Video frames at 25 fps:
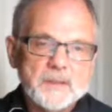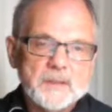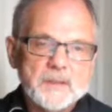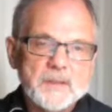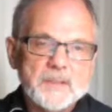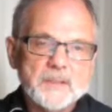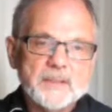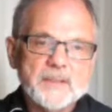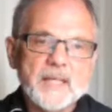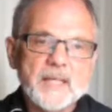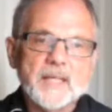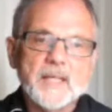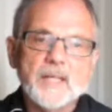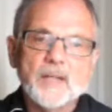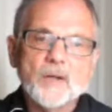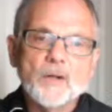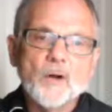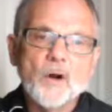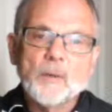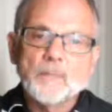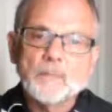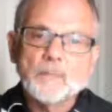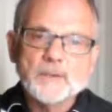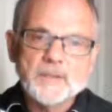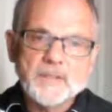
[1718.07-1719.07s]
is that in
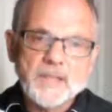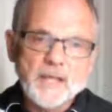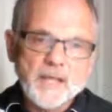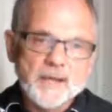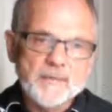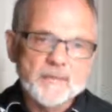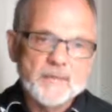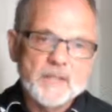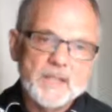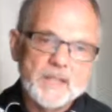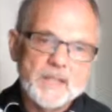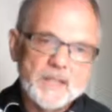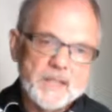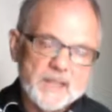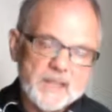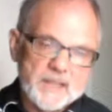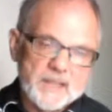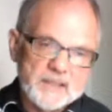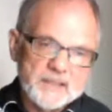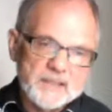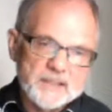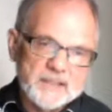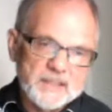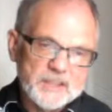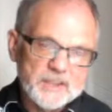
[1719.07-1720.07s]
almost every
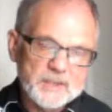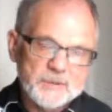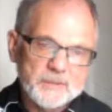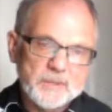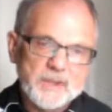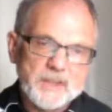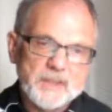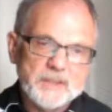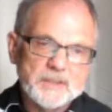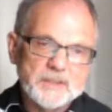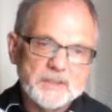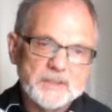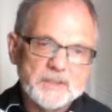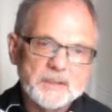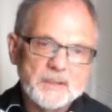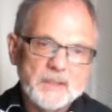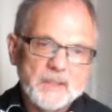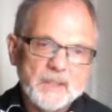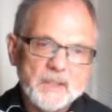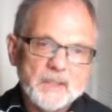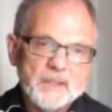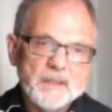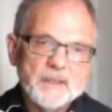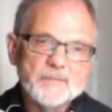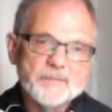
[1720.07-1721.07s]
situation,
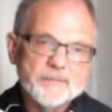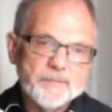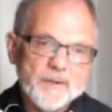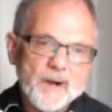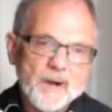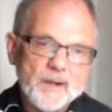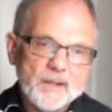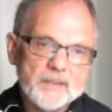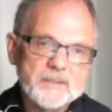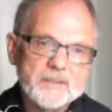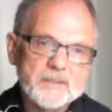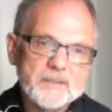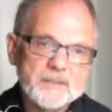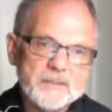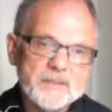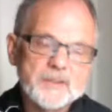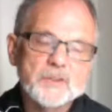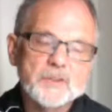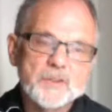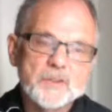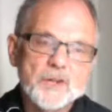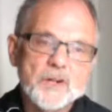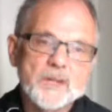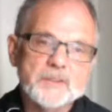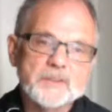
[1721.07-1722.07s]
the fox is
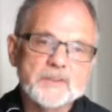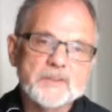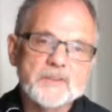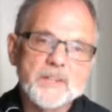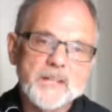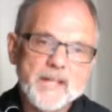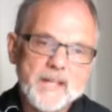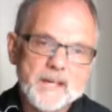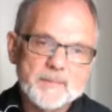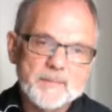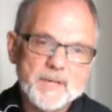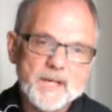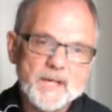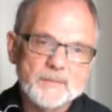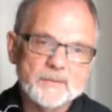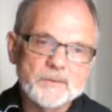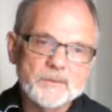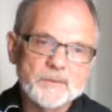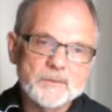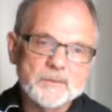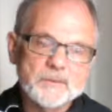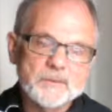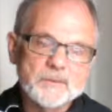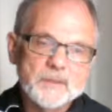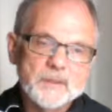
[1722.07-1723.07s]
in charge of the hen
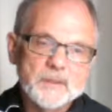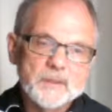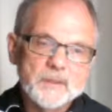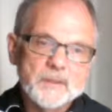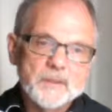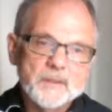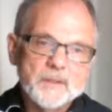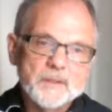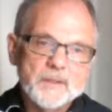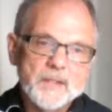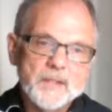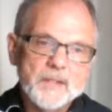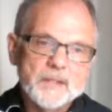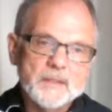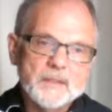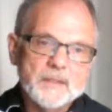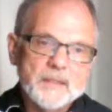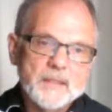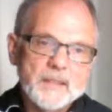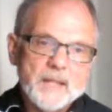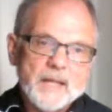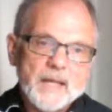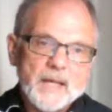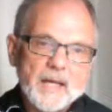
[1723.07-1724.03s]
house, right? Sure.